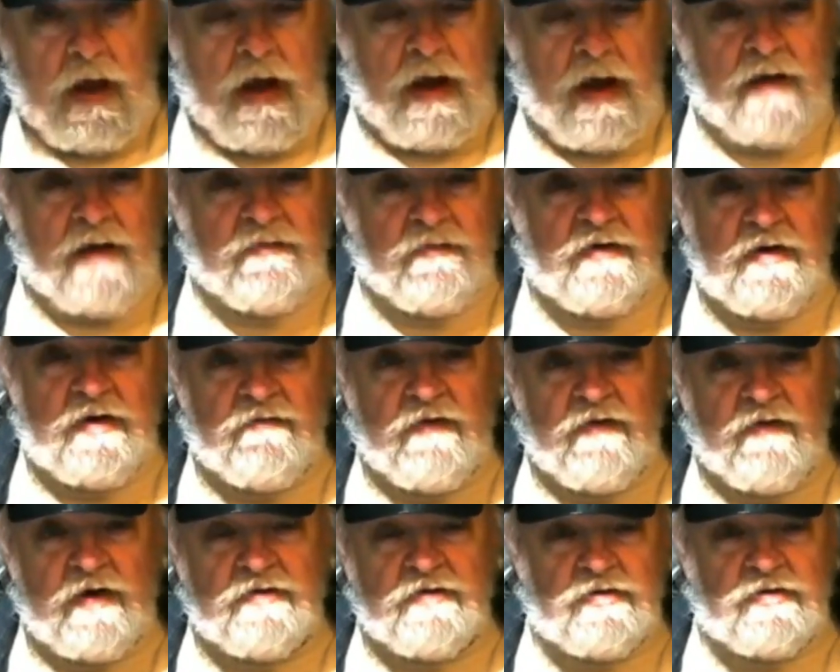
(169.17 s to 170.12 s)
have an
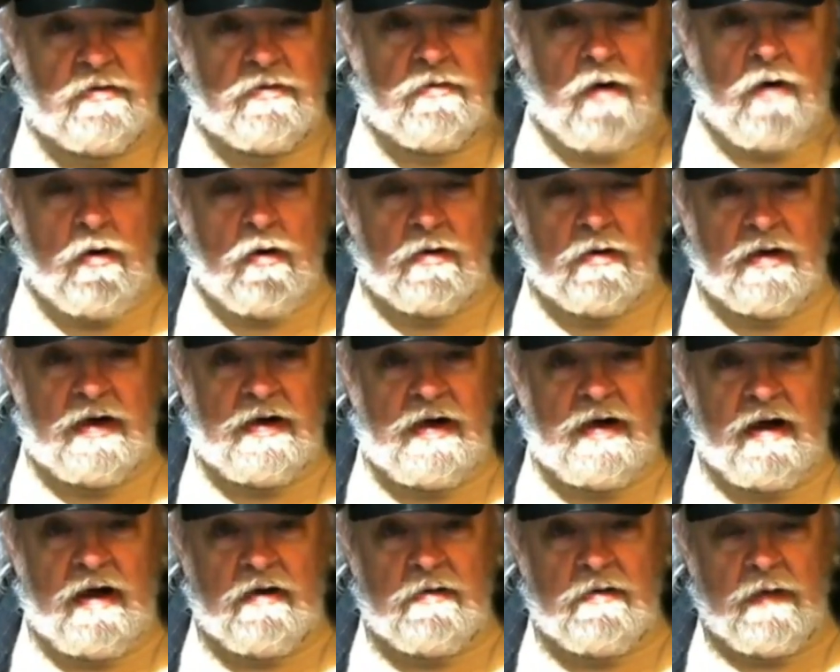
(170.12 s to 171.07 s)
adventure all
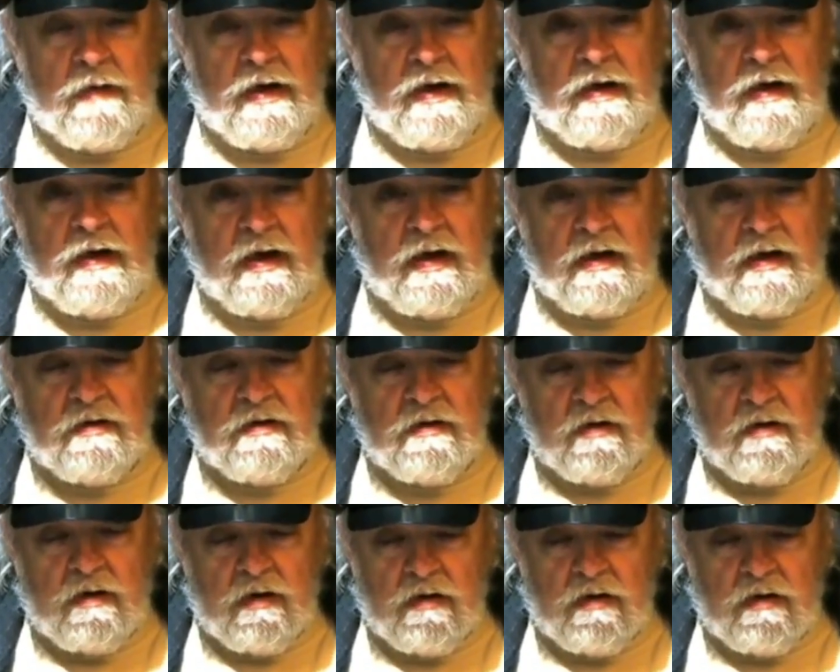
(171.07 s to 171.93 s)
laid out in my head